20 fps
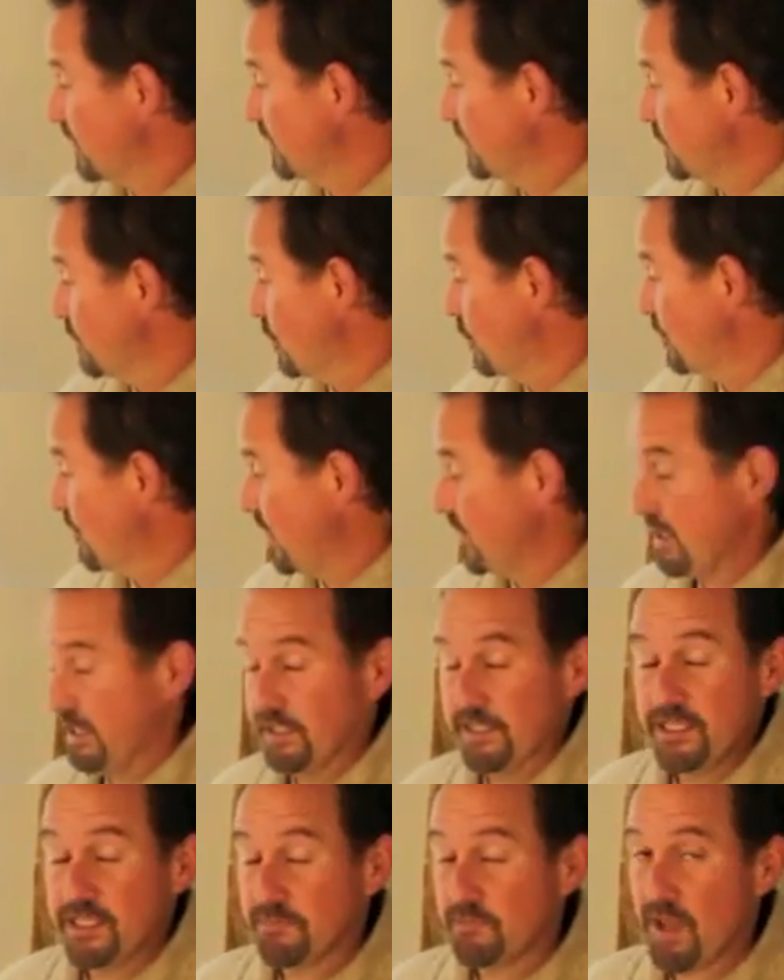So
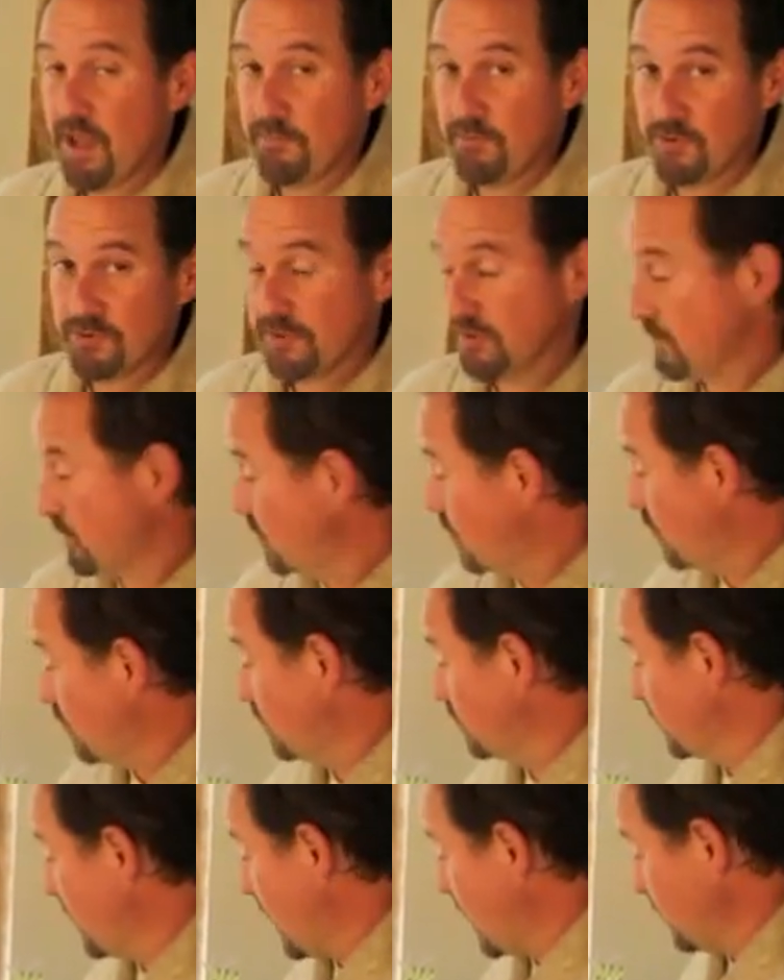at least peppers are going to
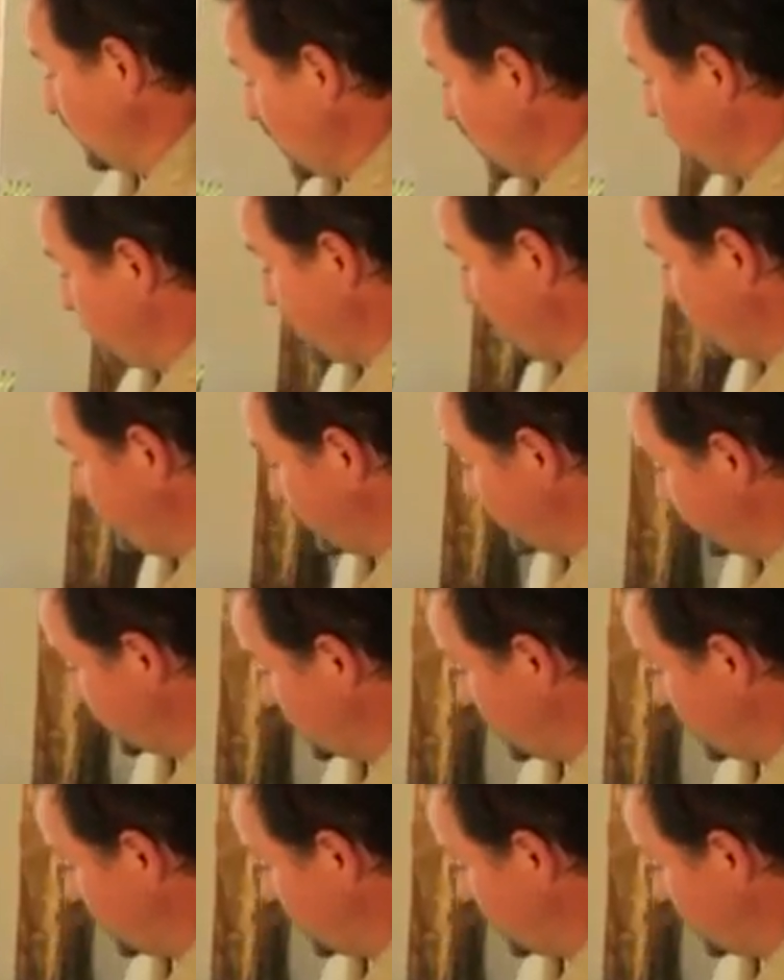hold. I love peppers,